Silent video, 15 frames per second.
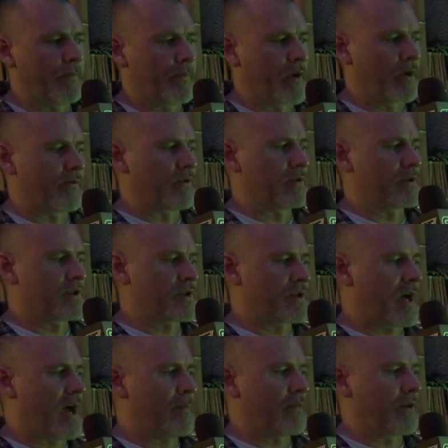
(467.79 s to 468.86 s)
that if you just
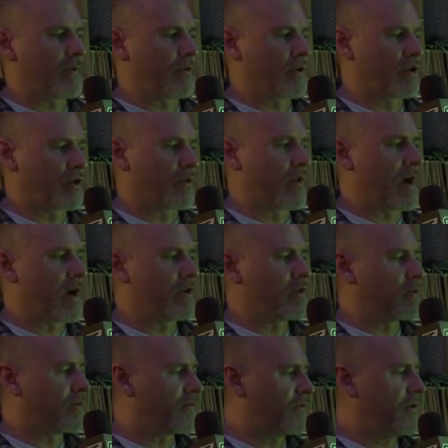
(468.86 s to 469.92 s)
stopped and if you look around,
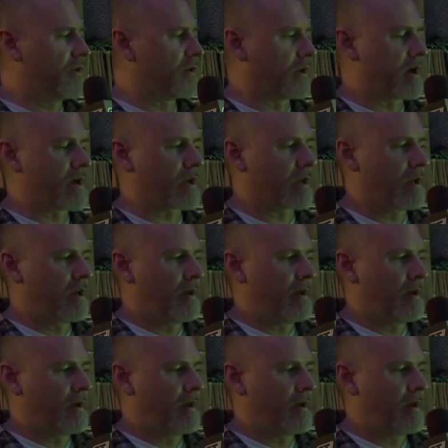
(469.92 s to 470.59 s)
you would feel like